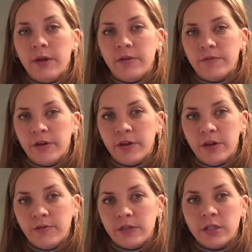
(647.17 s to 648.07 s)
over
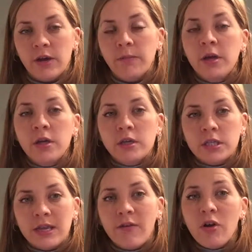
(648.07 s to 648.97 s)
the time.
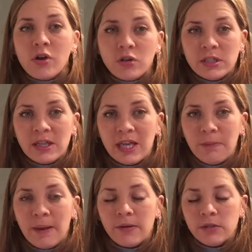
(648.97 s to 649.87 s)
So there are costs to think
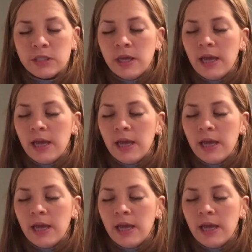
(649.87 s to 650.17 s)
about.